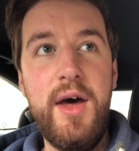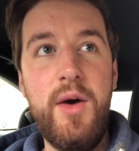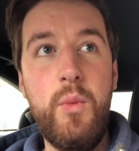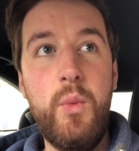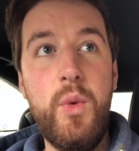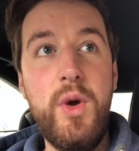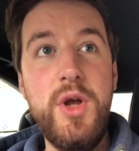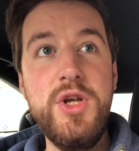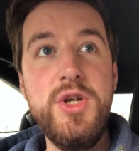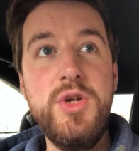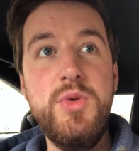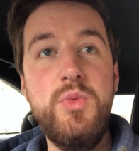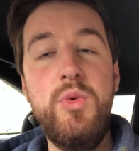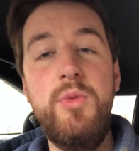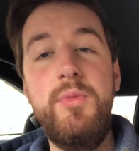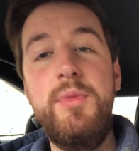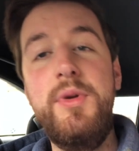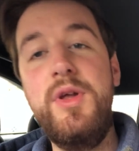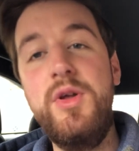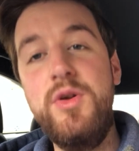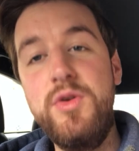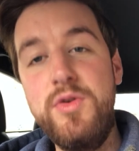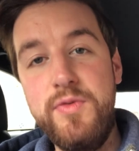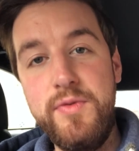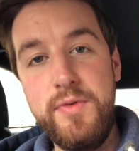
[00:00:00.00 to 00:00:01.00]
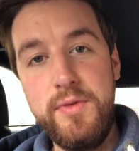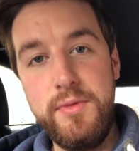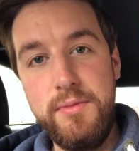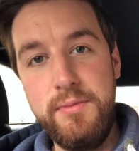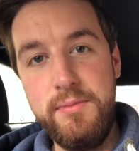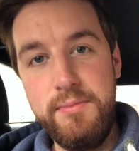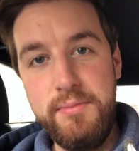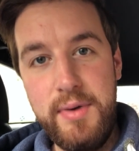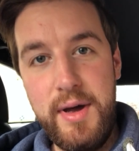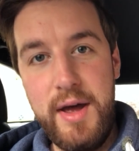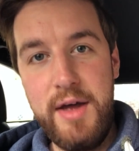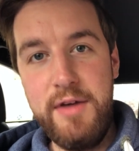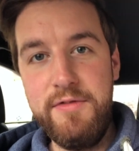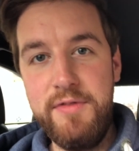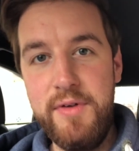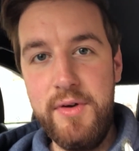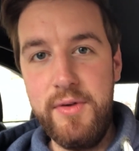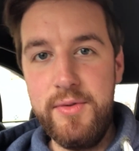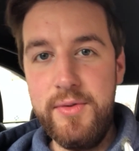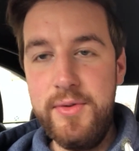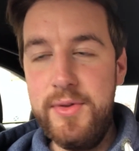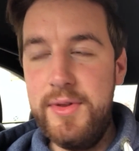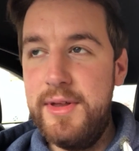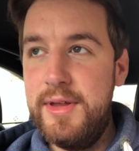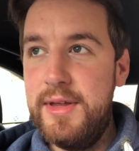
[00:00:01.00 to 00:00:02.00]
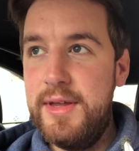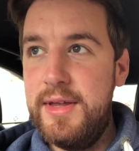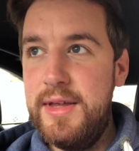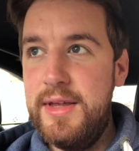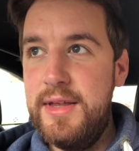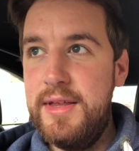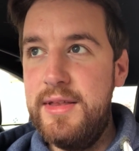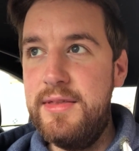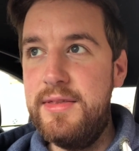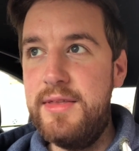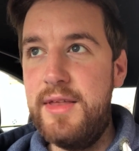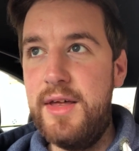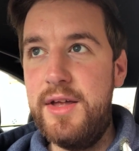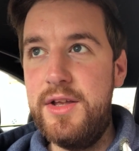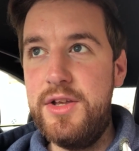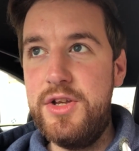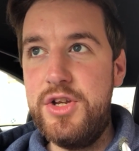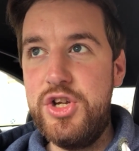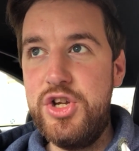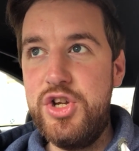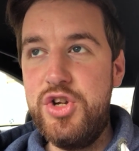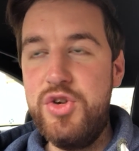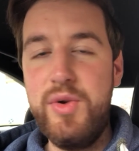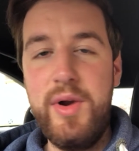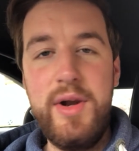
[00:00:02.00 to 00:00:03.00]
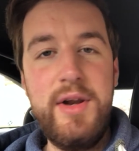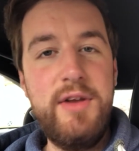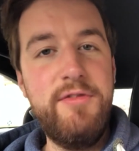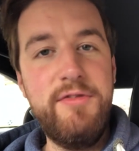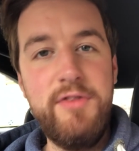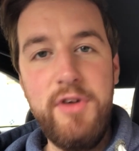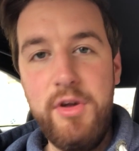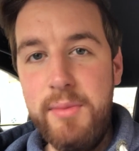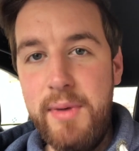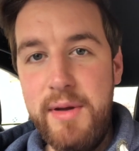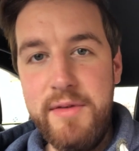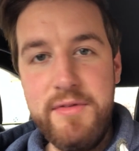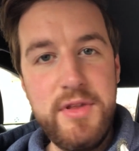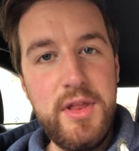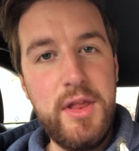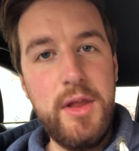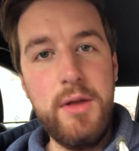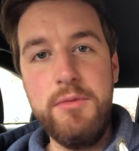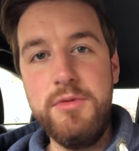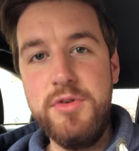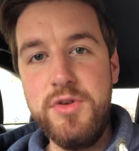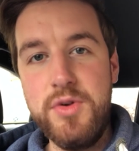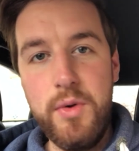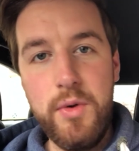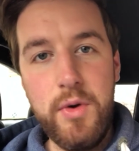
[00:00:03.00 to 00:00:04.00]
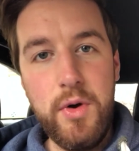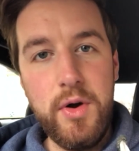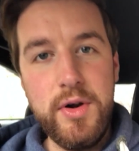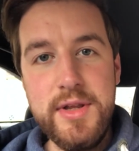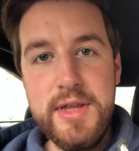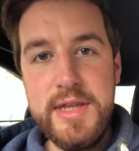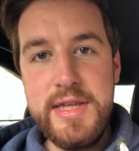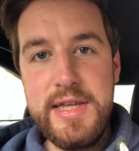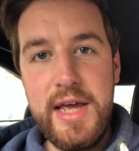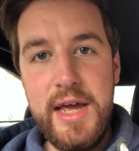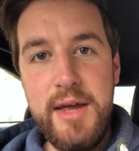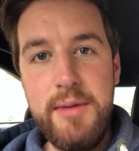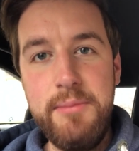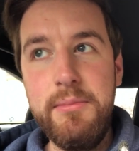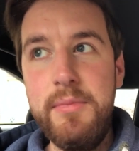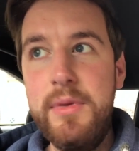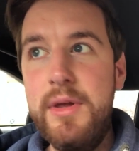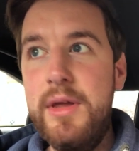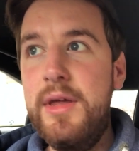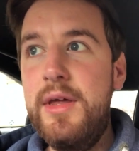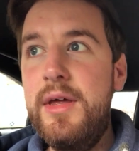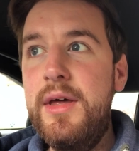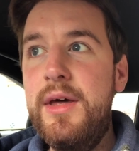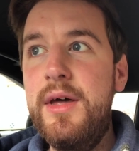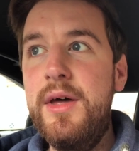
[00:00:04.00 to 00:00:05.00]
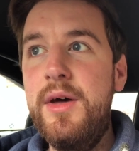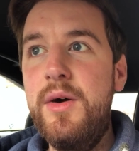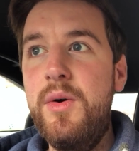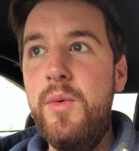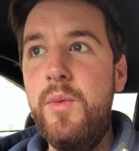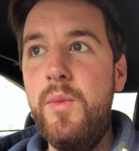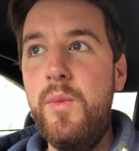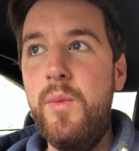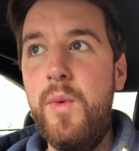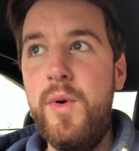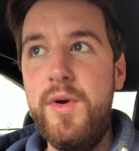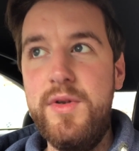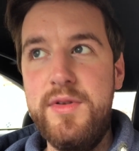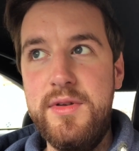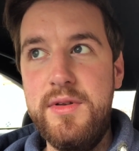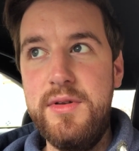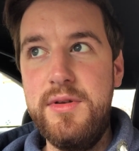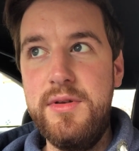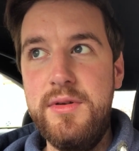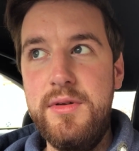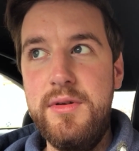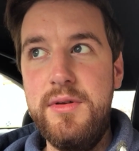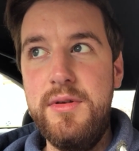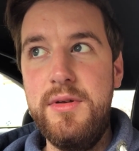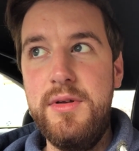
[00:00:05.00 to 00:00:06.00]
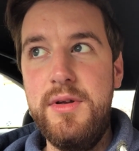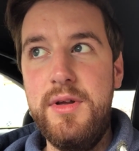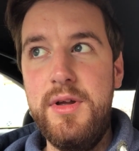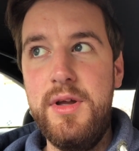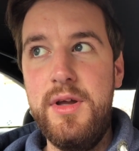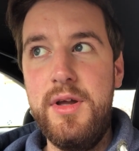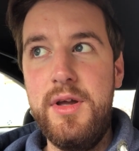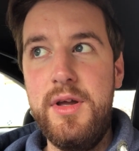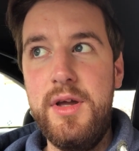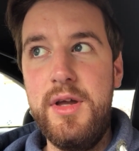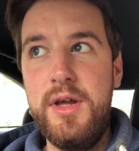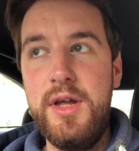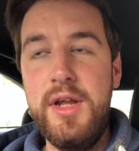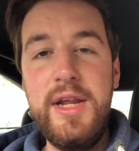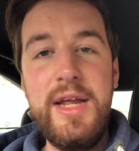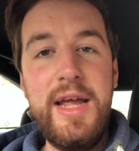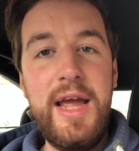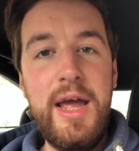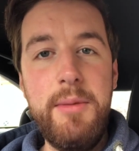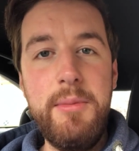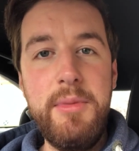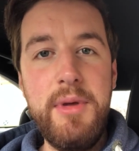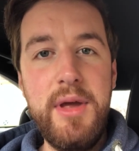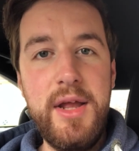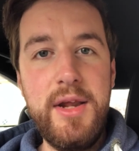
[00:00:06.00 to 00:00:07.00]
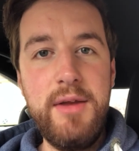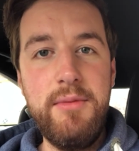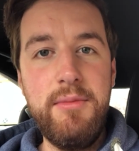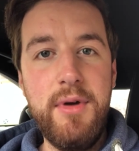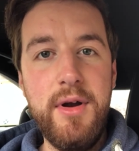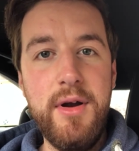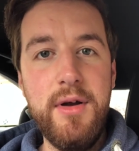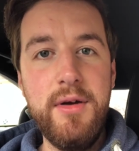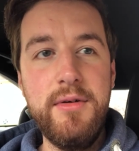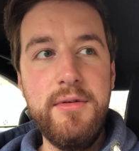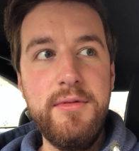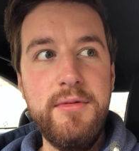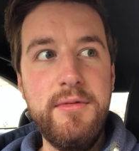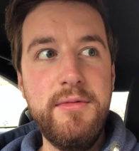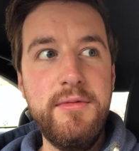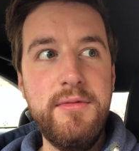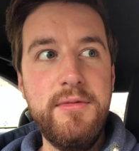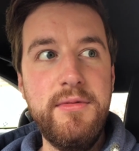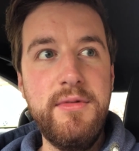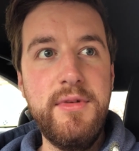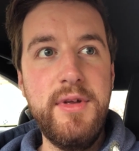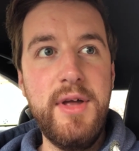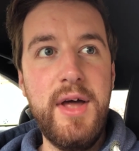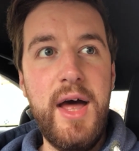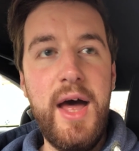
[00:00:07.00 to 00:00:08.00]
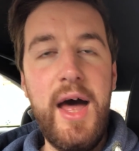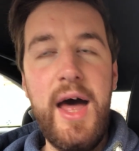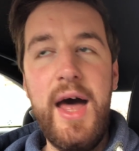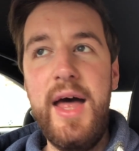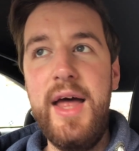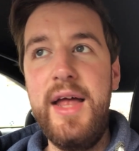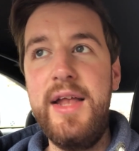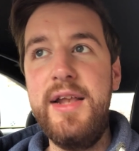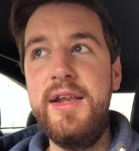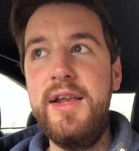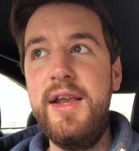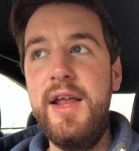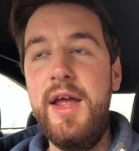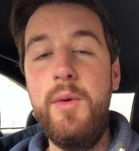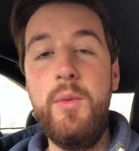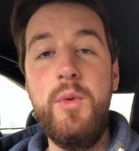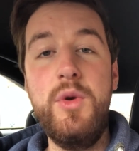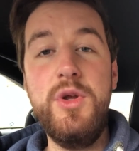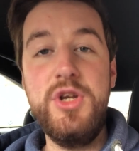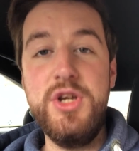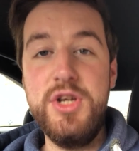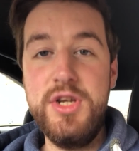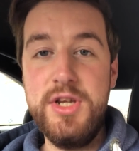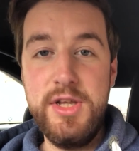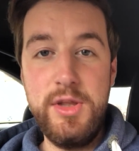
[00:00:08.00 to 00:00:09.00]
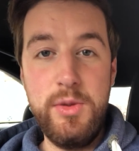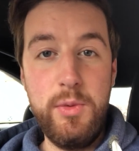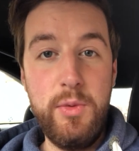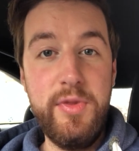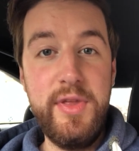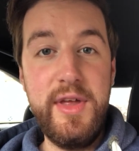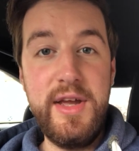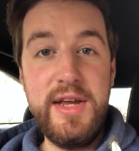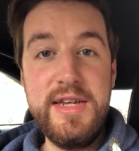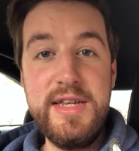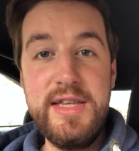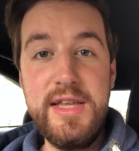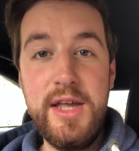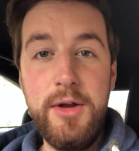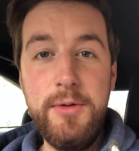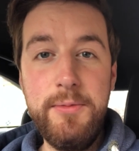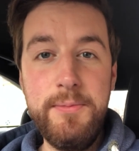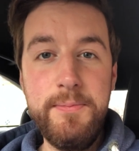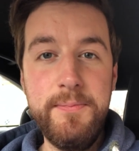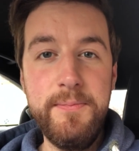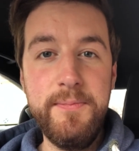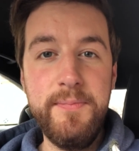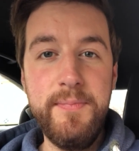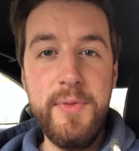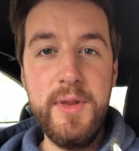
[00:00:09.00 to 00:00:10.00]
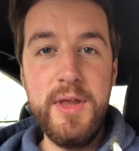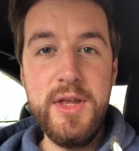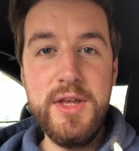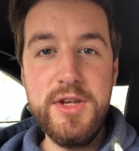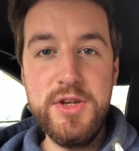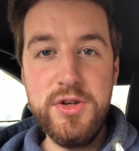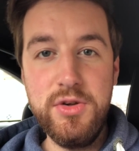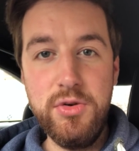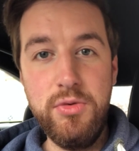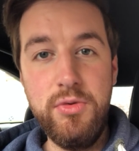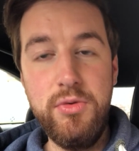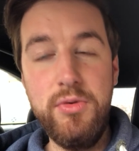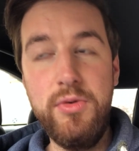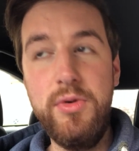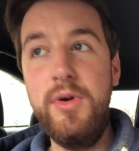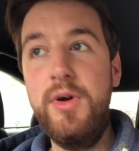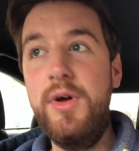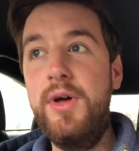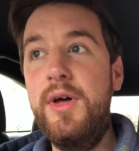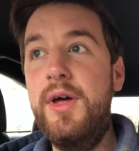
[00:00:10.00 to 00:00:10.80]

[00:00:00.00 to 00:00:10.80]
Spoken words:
which will be useful. But I felt that just trying to film everything that was going on at the time wasn't gonna get me anywhere, and it would just slow things down. So